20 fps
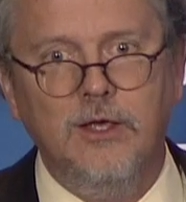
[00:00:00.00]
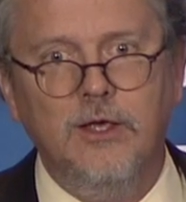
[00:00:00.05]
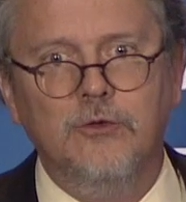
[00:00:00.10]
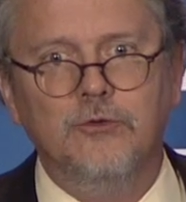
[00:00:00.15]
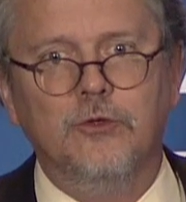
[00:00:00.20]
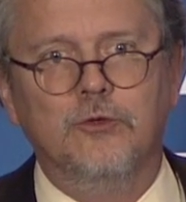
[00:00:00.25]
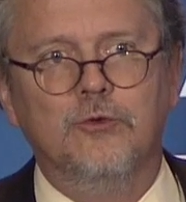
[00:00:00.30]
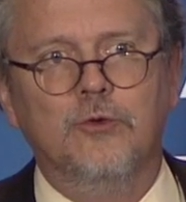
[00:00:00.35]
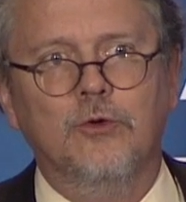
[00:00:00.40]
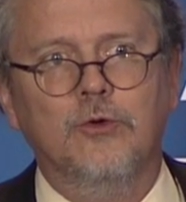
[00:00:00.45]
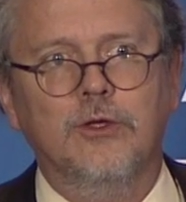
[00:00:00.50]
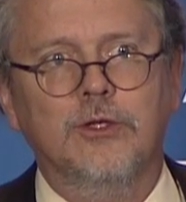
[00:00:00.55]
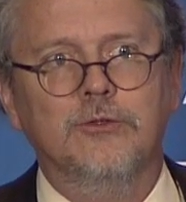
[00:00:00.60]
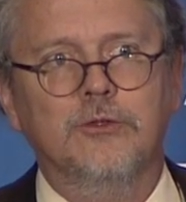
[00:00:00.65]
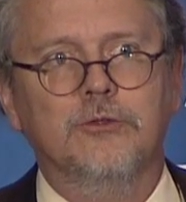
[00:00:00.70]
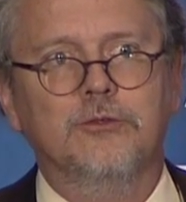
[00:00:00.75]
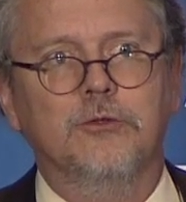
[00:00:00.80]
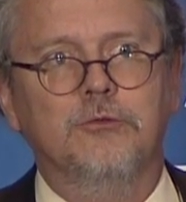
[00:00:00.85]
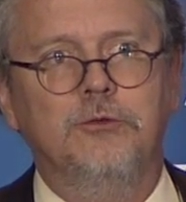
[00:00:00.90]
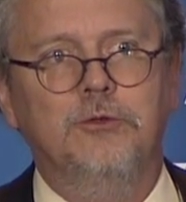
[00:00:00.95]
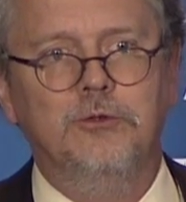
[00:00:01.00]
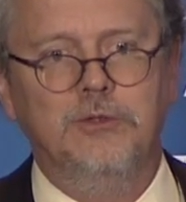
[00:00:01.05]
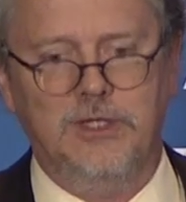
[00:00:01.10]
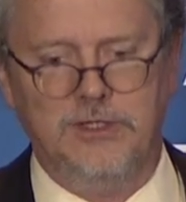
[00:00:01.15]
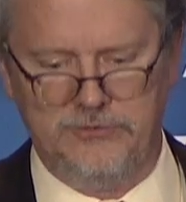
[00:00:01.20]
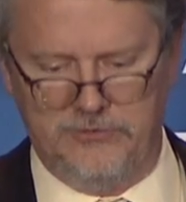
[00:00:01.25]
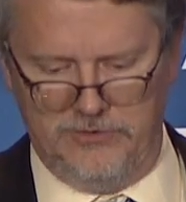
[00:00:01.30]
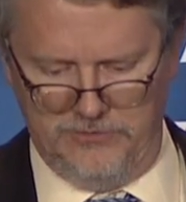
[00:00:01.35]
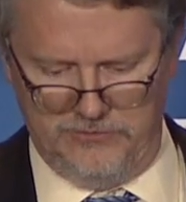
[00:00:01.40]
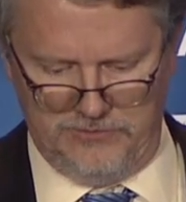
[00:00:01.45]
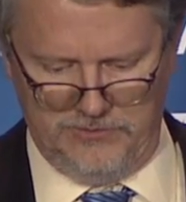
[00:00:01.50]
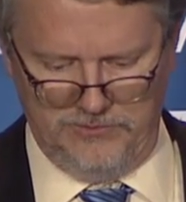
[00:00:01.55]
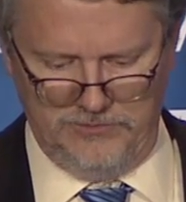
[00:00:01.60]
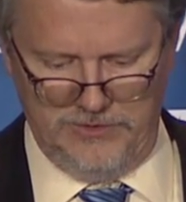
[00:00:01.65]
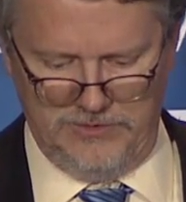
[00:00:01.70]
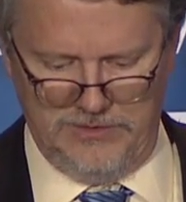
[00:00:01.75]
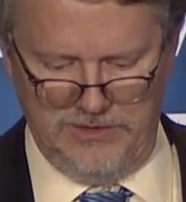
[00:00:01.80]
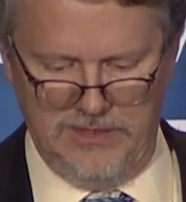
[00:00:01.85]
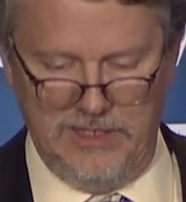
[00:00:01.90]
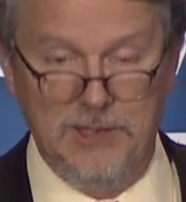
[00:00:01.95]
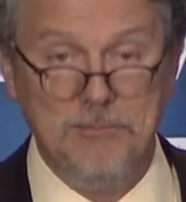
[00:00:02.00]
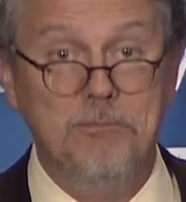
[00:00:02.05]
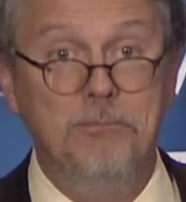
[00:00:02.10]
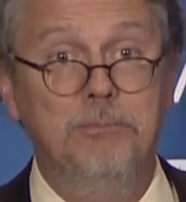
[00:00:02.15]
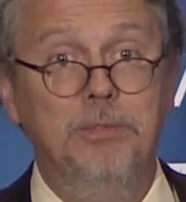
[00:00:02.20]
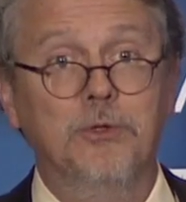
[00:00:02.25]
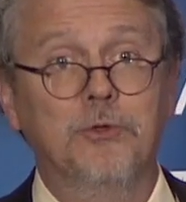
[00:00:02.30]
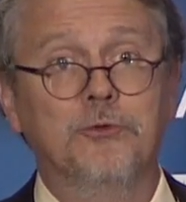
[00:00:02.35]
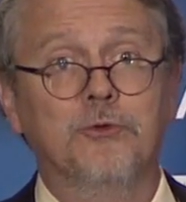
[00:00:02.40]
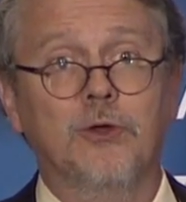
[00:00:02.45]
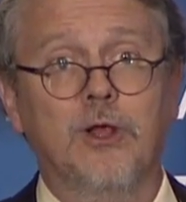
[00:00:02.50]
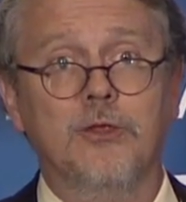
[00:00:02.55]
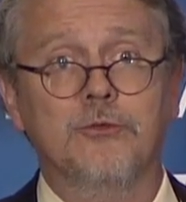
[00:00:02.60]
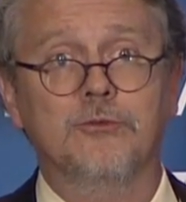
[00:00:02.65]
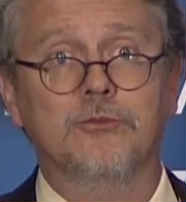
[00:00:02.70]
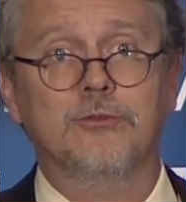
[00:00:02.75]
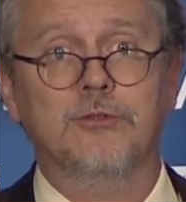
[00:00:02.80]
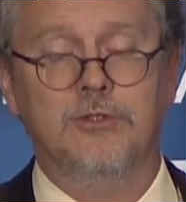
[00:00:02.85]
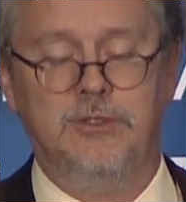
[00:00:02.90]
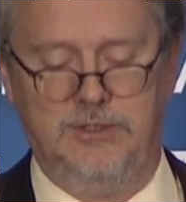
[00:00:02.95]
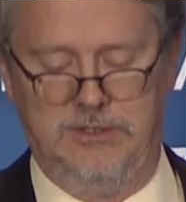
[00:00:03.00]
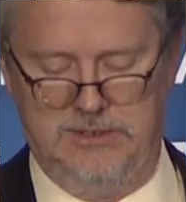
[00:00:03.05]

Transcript: So drawing just a few lessons from the day, build trust.